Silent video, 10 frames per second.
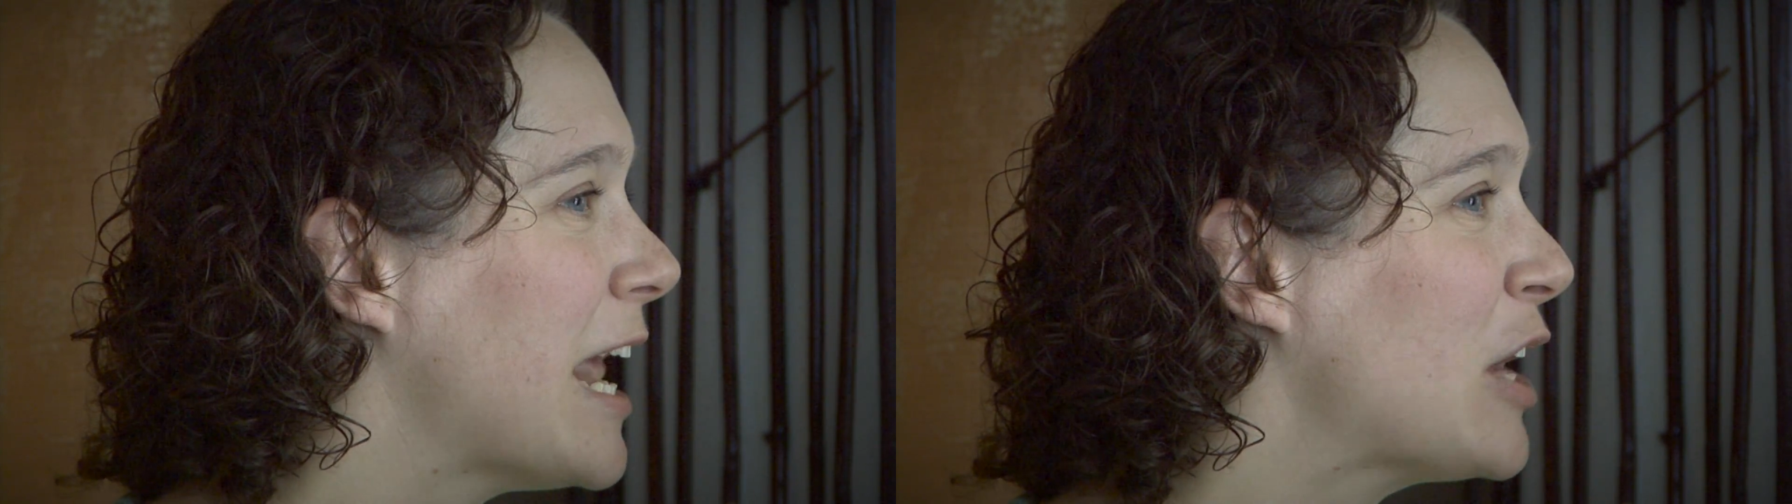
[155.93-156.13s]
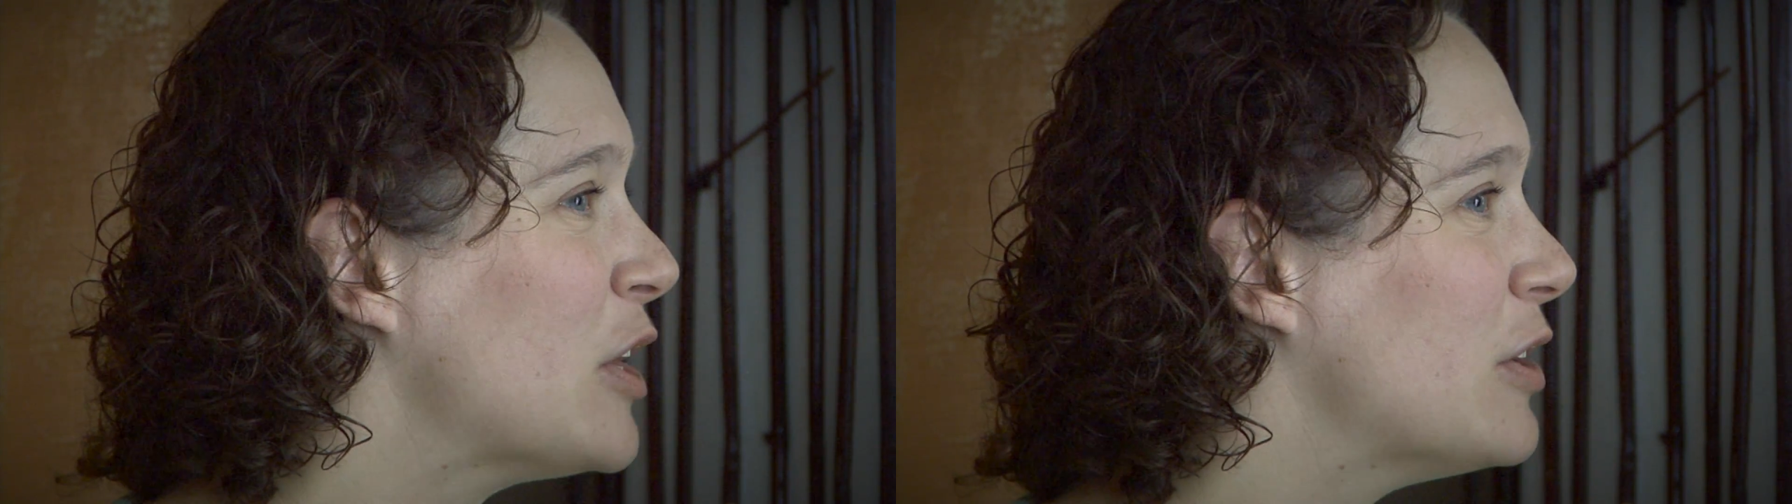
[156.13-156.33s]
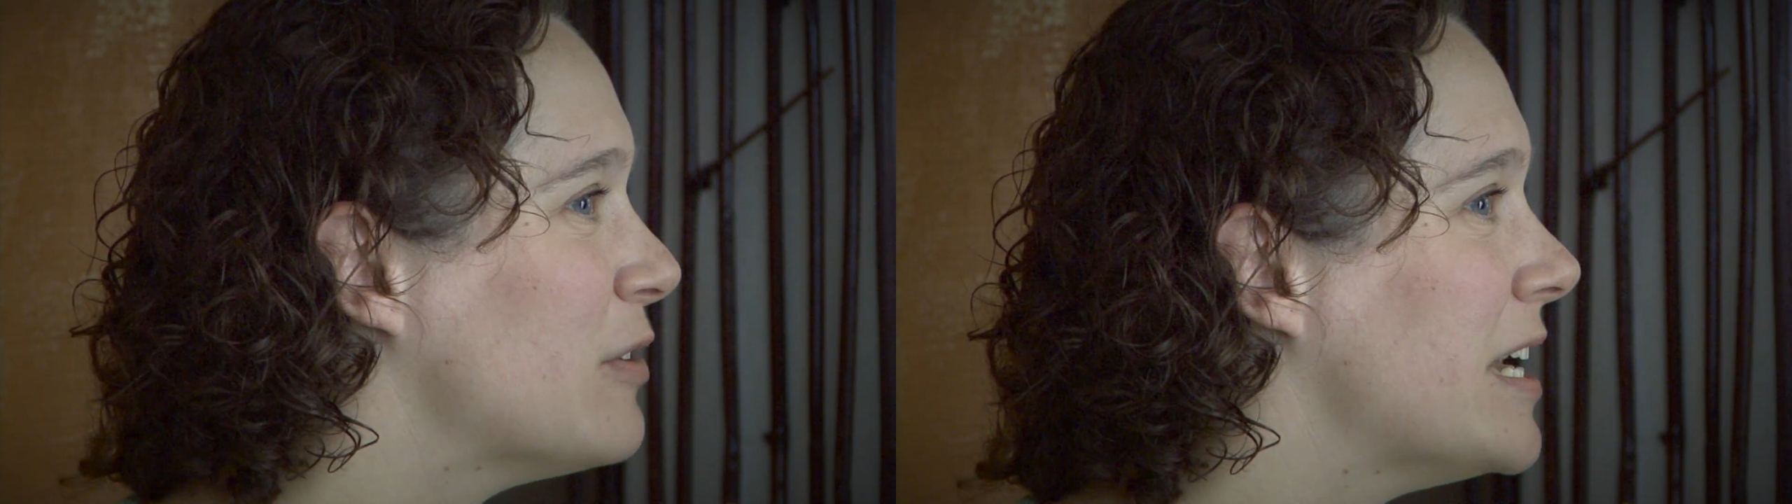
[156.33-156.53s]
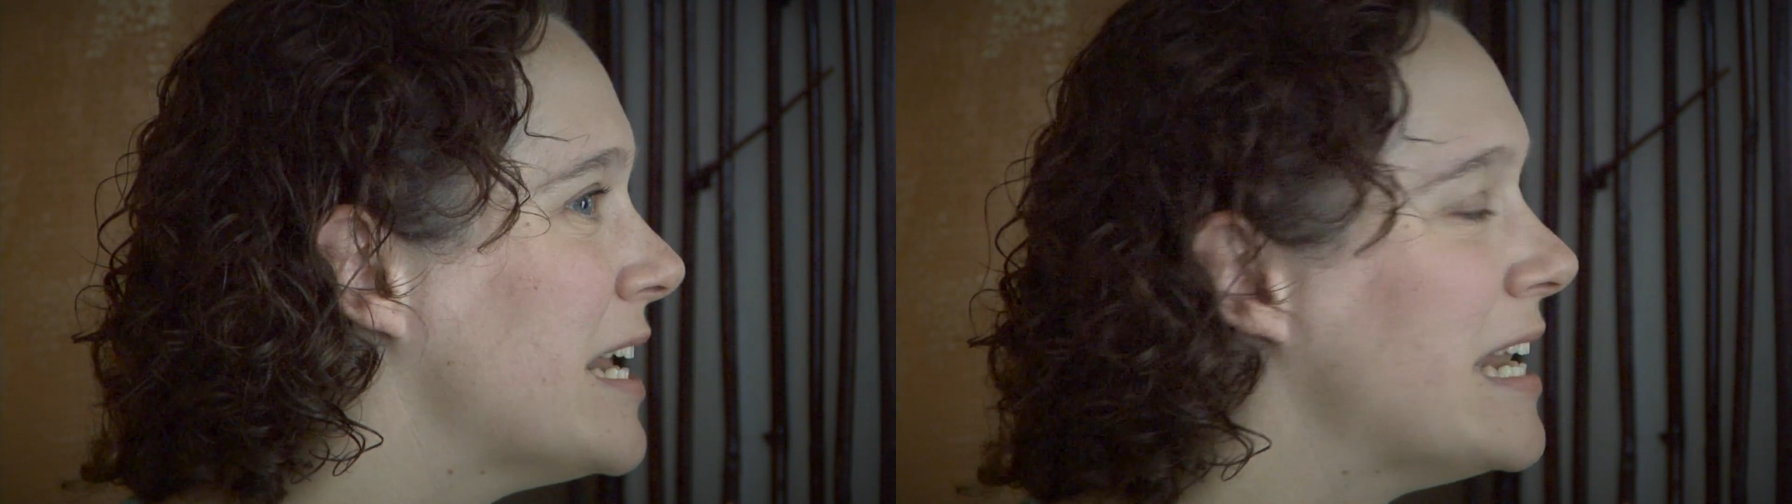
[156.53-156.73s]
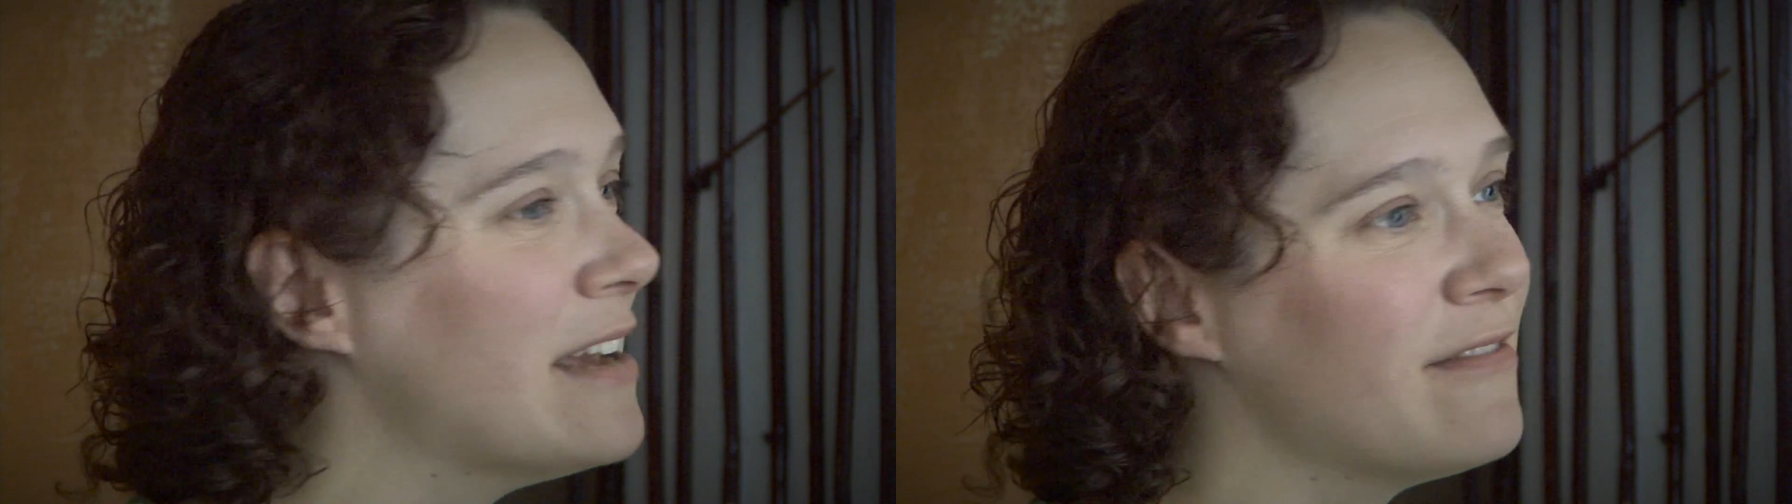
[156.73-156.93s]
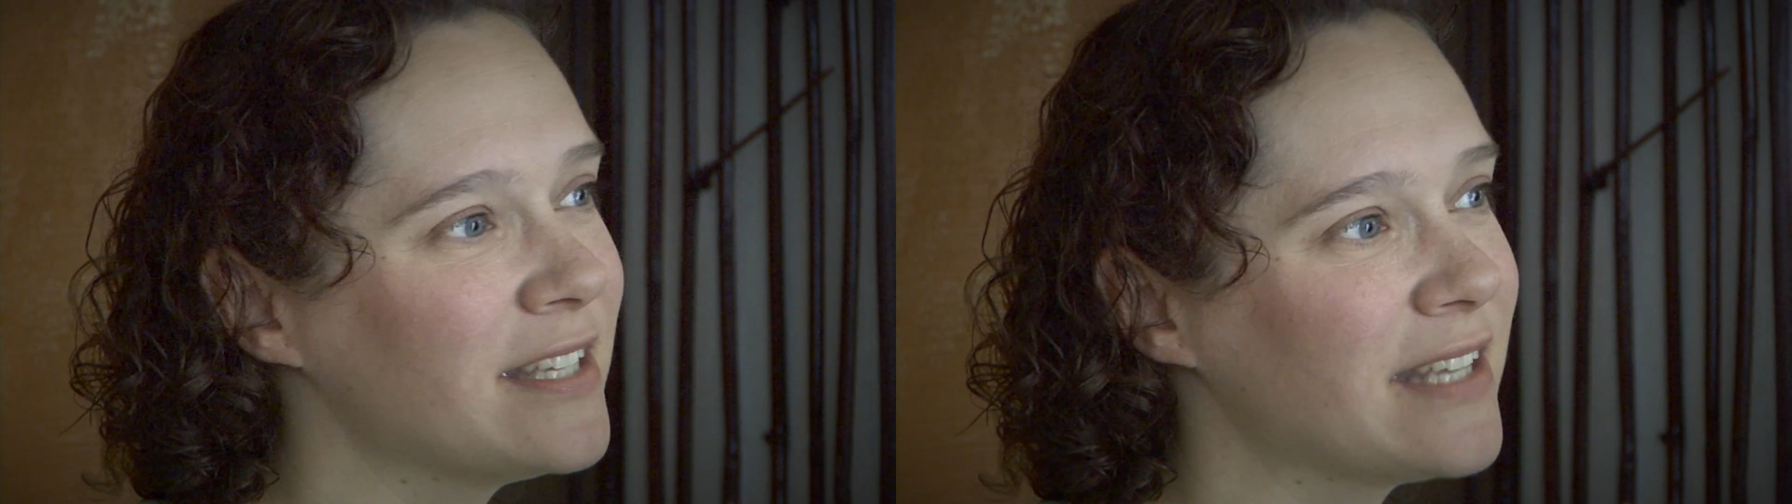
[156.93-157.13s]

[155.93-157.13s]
and I couldn't read any of the